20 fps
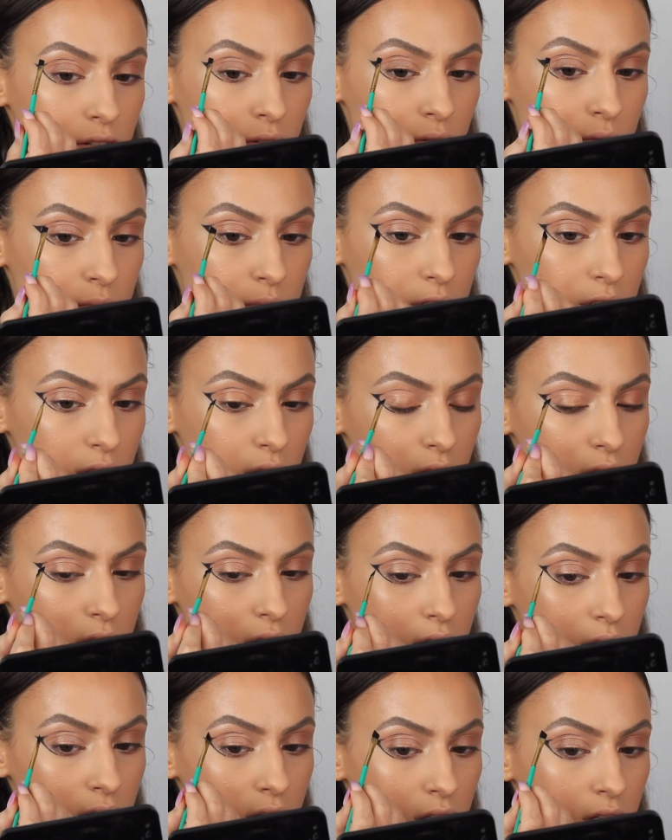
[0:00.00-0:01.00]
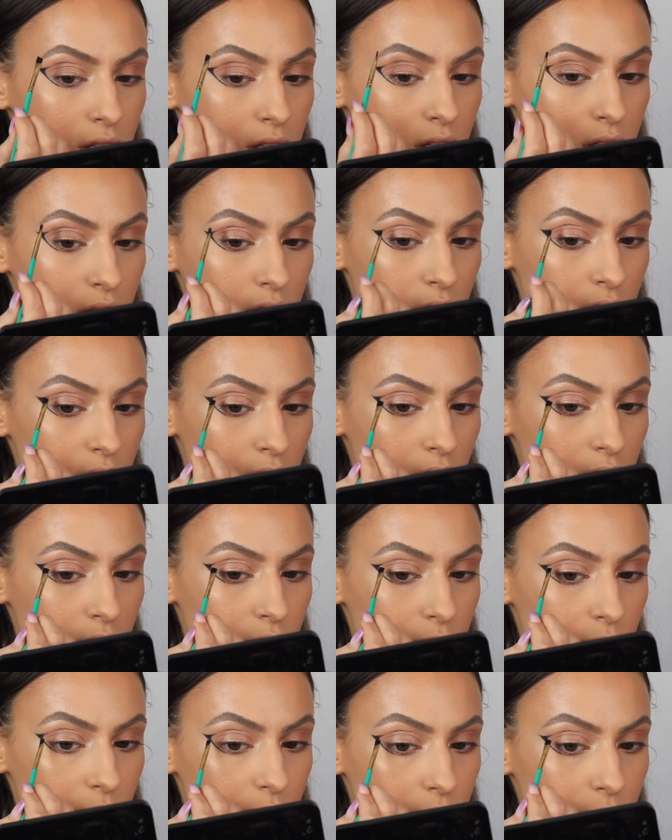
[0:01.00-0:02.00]
so I'm just gonna
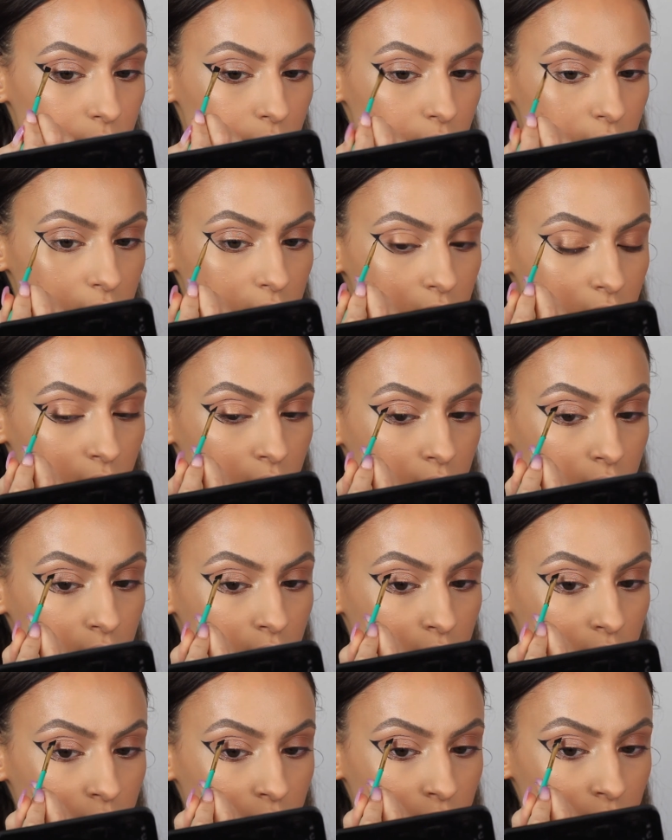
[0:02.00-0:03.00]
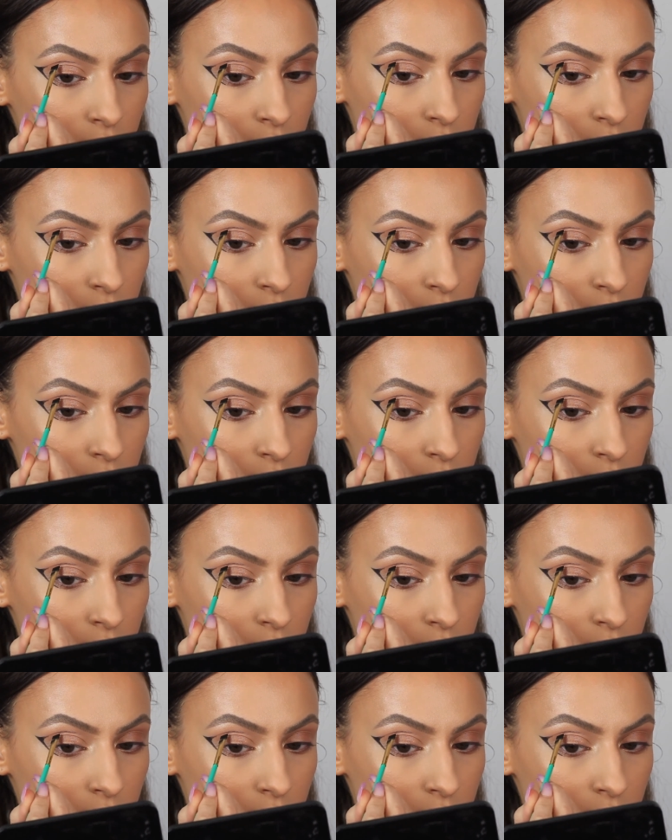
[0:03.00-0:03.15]
fill this line in.